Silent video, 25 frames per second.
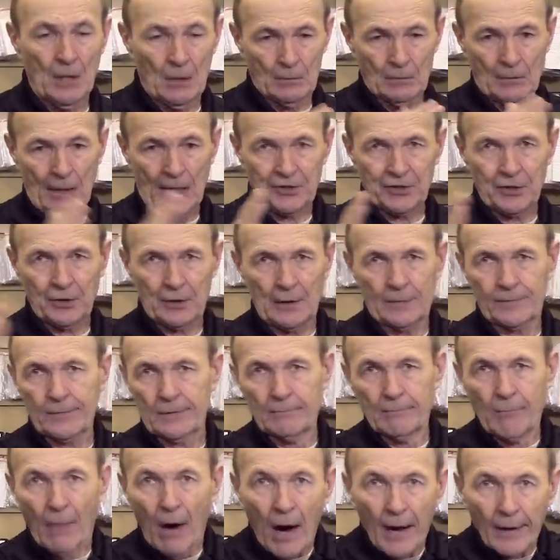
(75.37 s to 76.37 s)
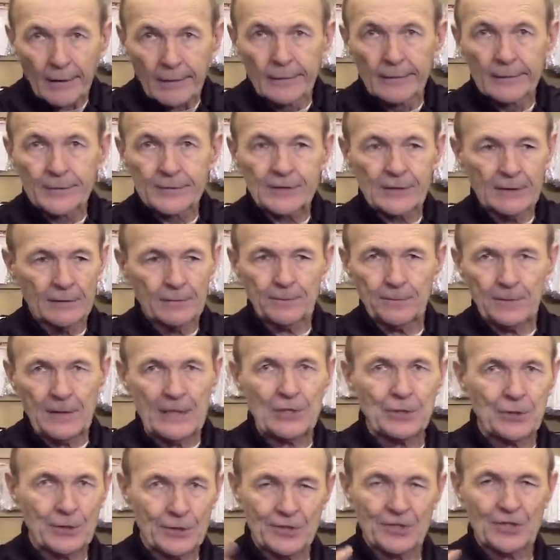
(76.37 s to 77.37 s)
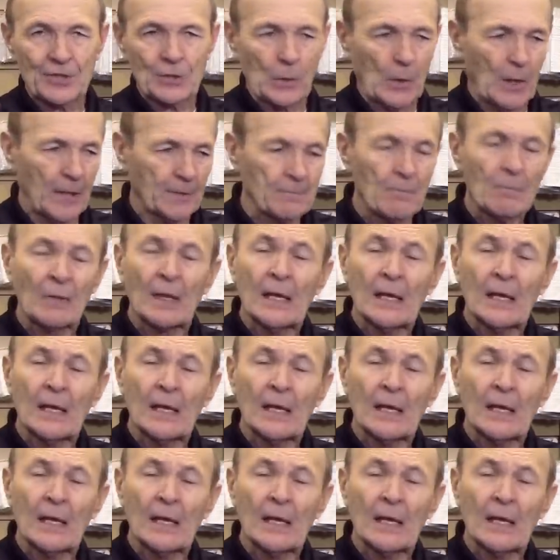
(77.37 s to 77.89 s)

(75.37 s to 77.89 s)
lots of different models and features and so on.